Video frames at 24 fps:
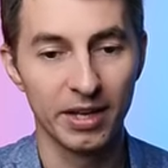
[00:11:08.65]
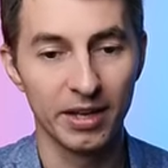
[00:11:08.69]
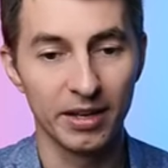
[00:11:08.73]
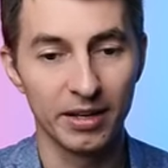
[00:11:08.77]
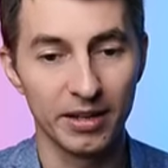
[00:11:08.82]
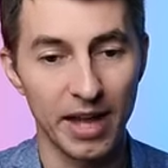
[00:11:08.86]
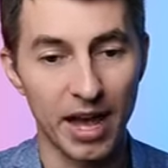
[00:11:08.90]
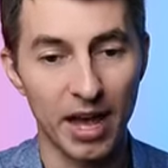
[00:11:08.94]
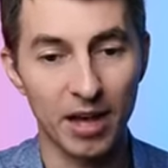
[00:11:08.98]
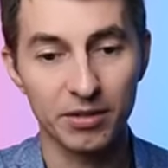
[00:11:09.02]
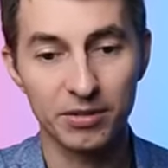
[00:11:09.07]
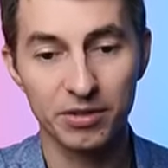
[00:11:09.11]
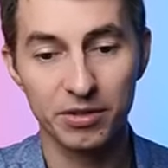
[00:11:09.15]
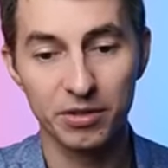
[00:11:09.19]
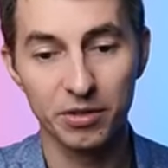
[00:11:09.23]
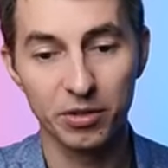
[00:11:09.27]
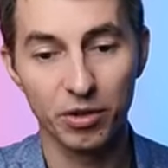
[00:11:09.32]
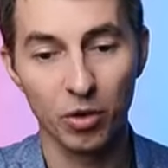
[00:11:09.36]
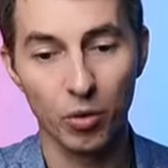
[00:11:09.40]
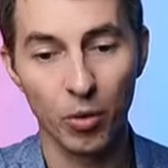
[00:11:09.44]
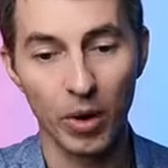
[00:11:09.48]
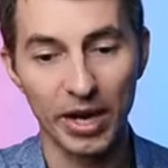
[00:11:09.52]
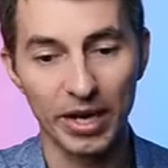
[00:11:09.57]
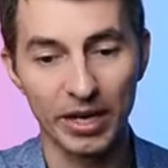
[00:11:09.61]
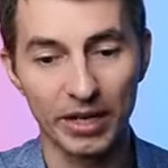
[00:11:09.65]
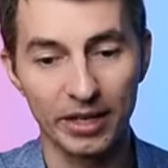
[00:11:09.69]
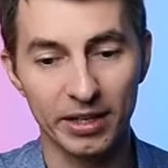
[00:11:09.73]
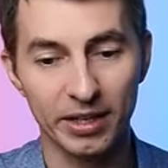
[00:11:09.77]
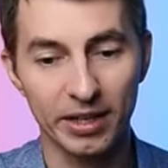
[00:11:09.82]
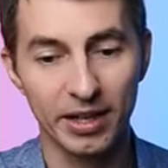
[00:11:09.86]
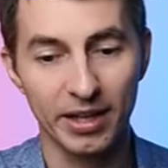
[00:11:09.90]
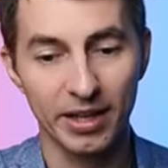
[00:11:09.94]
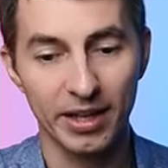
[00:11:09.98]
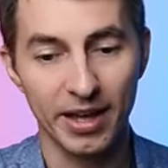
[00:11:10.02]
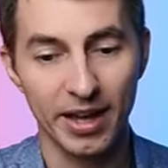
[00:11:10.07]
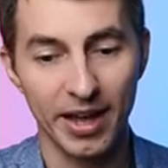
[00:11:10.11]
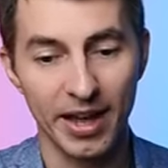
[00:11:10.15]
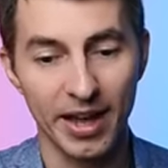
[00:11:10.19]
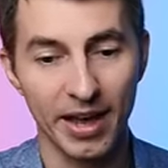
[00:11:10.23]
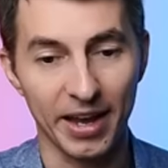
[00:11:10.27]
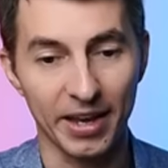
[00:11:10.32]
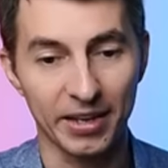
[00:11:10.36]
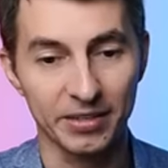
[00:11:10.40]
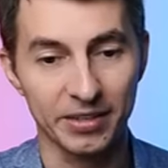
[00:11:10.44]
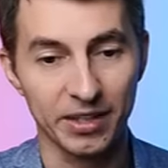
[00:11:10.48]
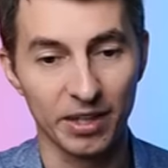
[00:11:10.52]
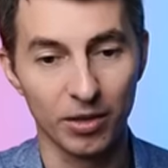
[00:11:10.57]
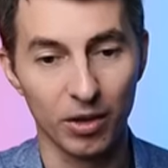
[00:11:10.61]
Now it's a new queen,
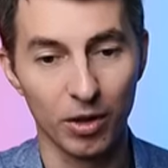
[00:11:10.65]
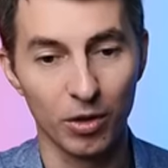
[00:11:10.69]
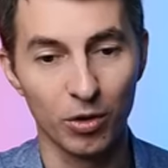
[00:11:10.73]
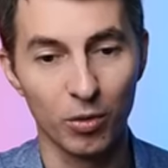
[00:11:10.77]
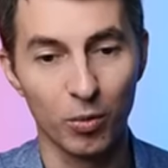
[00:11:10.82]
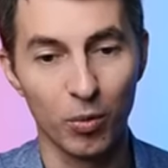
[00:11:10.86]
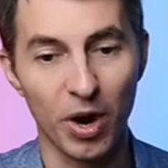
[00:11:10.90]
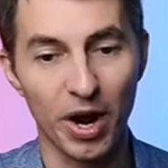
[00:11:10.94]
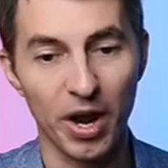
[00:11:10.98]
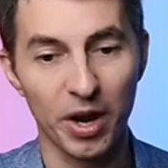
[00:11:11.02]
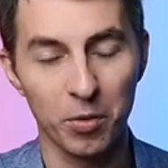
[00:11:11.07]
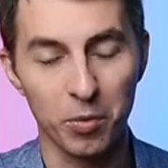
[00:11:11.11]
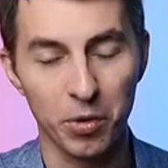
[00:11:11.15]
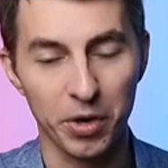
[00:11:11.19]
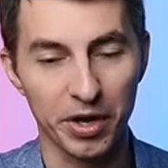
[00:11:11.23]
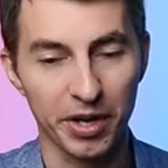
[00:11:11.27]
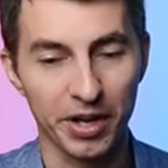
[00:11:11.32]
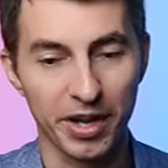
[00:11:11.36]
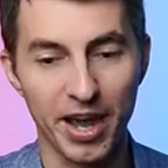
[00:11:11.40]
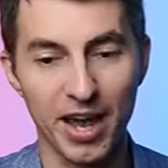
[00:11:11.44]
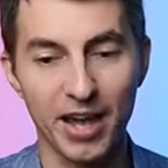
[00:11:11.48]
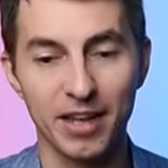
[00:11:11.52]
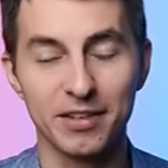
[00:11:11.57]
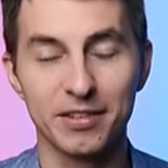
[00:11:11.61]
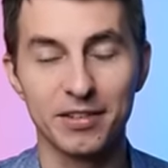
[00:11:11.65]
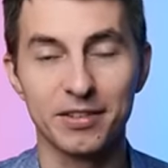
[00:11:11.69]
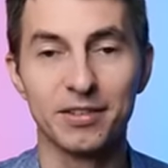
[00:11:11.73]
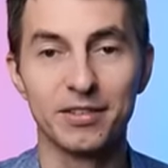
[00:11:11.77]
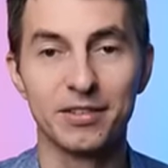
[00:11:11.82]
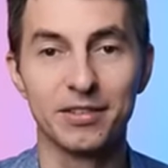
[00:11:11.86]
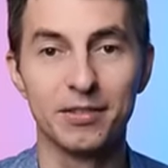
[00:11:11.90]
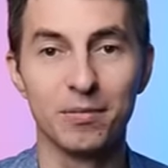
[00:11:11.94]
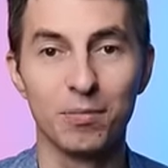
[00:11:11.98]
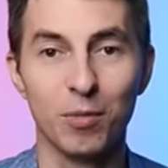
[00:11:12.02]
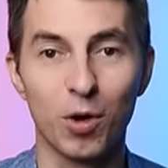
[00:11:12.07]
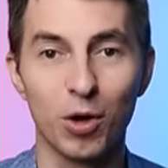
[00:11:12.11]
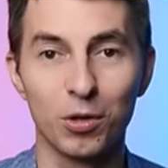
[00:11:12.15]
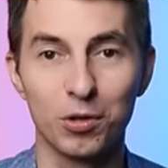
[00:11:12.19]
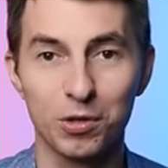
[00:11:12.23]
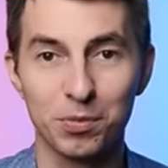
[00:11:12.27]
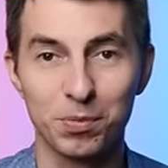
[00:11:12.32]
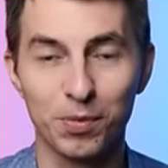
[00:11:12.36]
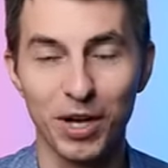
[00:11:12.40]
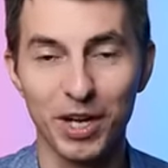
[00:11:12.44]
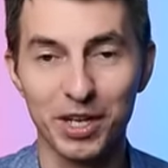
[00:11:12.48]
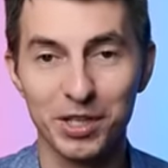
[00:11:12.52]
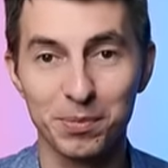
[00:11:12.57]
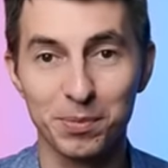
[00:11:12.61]
and along the way, we again demolished
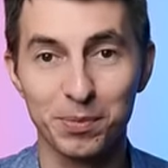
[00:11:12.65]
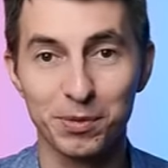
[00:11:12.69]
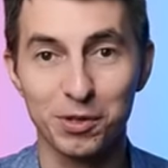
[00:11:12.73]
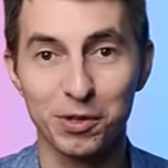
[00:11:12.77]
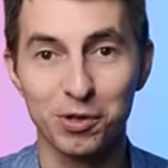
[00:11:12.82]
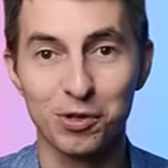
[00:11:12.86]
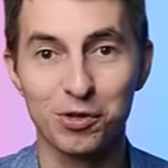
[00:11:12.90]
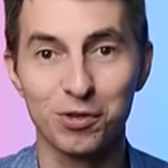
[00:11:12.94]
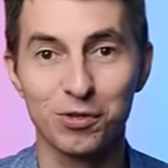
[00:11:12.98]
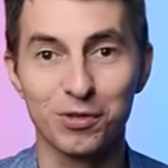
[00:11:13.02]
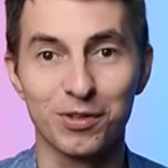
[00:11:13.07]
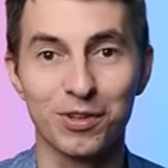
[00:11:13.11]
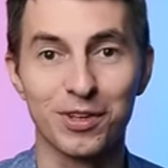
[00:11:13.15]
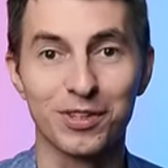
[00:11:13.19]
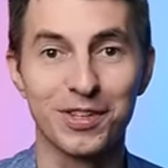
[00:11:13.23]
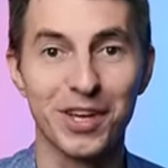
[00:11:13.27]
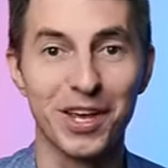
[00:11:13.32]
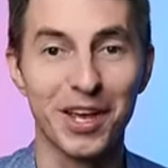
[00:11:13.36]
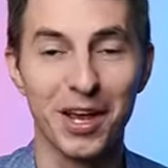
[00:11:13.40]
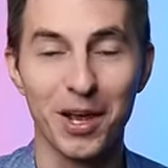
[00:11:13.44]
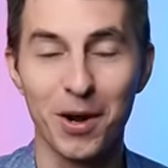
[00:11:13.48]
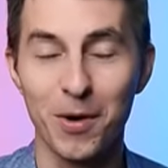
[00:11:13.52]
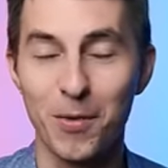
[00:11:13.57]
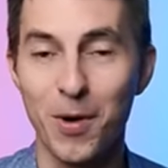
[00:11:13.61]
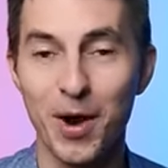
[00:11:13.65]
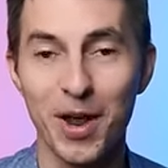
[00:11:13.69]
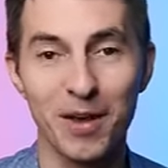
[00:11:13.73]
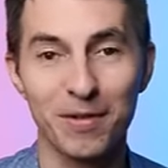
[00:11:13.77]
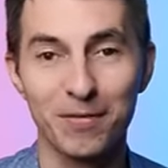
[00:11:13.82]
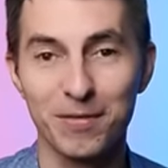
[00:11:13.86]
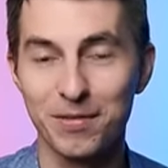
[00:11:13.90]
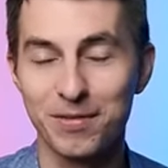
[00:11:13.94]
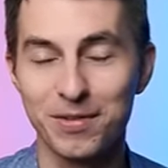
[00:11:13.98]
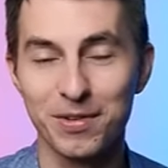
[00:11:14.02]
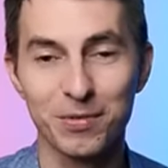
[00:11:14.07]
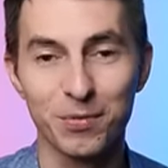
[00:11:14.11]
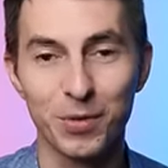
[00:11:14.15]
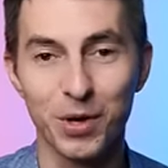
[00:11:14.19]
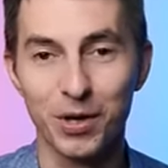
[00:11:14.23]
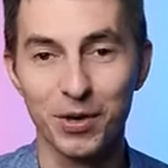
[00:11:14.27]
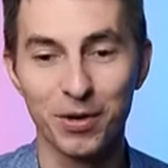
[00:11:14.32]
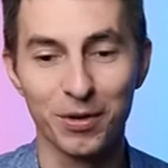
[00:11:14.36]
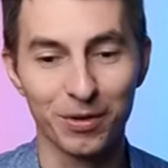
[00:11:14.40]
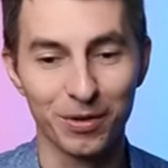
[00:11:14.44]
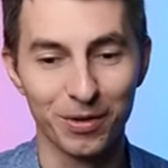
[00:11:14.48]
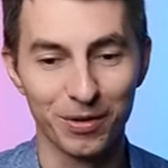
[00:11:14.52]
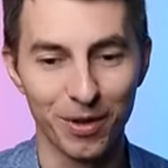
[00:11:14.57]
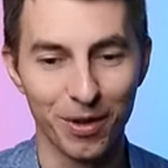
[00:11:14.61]
black's position, taking away everything we
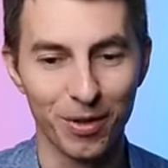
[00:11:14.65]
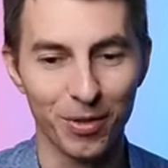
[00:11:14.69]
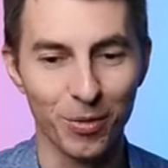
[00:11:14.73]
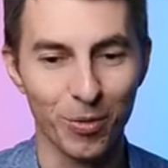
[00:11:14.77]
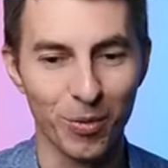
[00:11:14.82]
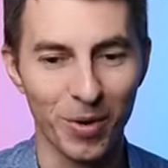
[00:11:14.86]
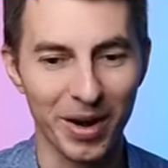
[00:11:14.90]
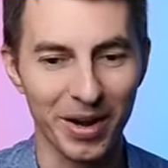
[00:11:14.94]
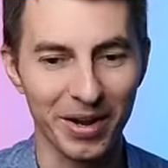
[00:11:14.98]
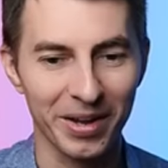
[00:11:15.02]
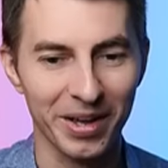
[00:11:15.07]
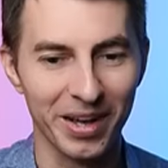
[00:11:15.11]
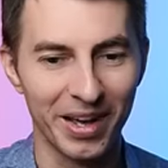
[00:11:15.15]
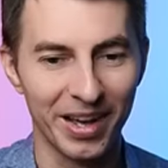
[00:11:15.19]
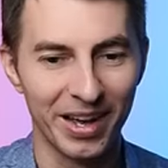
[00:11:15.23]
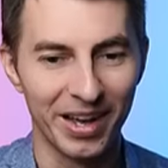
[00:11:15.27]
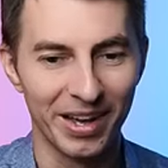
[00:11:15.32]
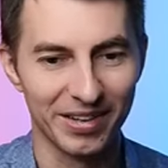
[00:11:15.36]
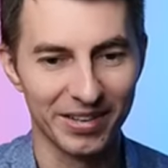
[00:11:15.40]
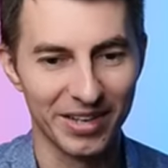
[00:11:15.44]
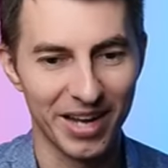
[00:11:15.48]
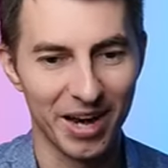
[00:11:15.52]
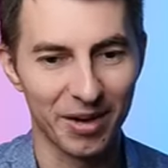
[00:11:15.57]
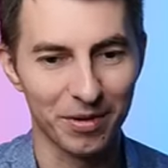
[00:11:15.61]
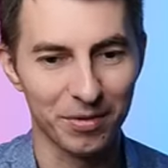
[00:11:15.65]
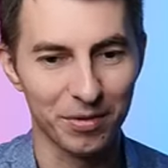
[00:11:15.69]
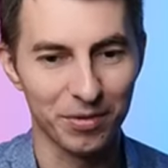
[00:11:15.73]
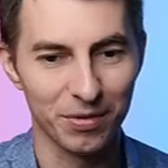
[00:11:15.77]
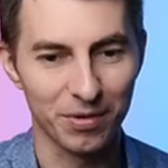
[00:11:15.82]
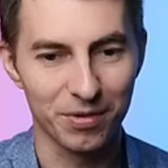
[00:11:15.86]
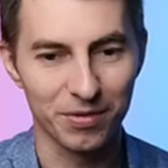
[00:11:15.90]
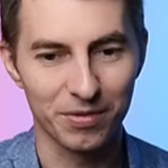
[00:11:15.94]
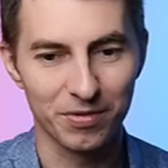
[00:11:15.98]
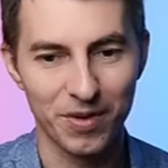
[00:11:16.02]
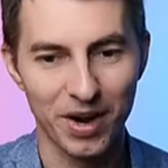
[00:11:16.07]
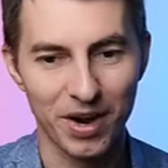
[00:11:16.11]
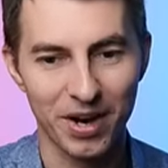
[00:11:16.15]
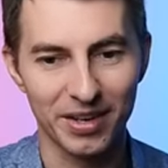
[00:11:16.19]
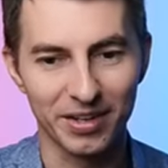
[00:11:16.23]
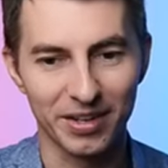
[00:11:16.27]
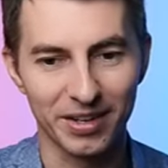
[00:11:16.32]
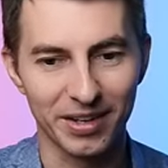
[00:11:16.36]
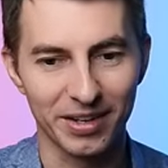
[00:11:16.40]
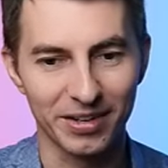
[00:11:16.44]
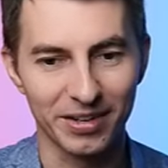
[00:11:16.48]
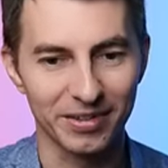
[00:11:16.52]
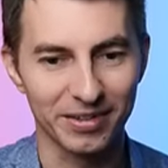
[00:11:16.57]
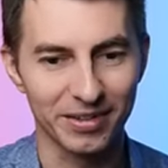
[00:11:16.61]
could along the way, and now you're
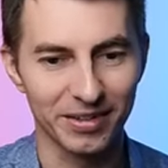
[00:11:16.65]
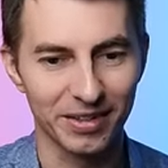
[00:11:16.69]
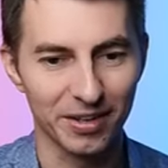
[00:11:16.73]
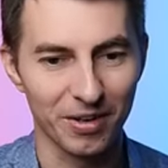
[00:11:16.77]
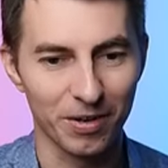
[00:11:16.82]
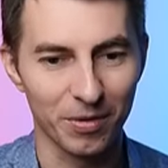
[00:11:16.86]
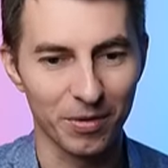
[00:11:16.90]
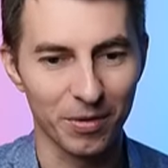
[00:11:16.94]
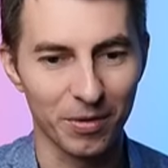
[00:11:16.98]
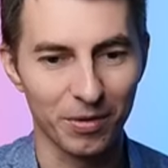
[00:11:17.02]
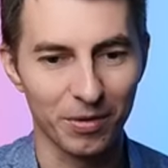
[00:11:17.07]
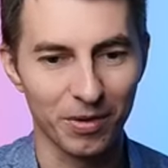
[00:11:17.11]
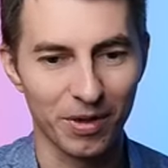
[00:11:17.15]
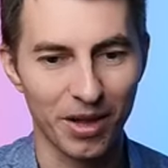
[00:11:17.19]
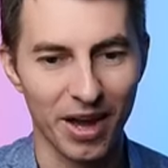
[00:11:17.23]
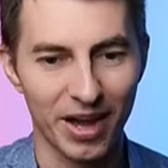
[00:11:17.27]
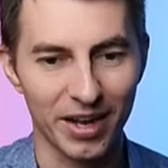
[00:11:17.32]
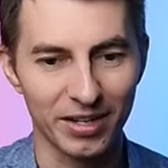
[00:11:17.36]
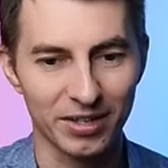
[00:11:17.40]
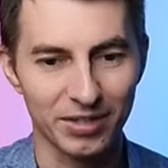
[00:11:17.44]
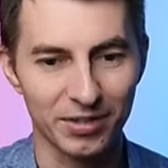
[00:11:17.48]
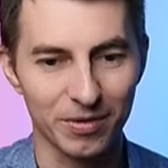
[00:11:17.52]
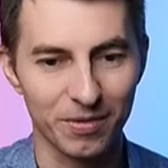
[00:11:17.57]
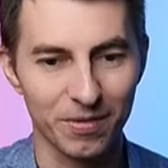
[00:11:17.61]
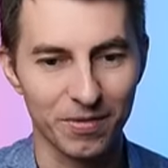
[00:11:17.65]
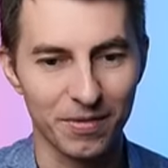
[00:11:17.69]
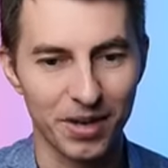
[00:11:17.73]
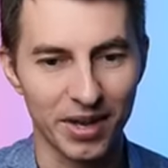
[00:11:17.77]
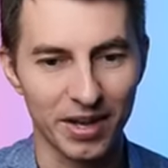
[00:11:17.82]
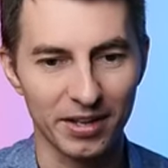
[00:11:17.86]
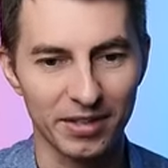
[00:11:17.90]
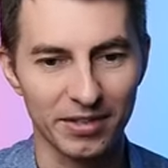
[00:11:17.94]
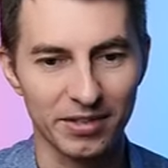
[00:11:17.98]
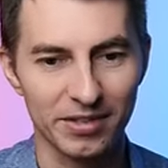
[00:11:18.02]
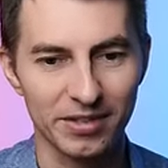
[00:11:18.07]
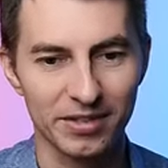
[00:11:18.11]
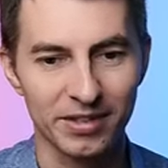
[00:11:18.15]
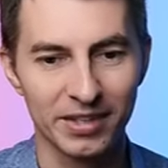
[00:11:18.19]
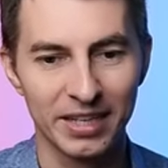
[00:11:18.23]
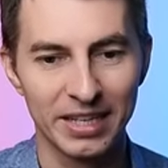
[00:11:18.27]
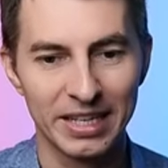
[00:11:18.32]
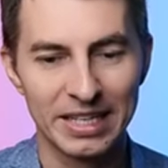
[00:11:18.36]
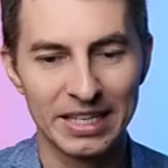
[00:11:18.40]
threatening, all kinds of things.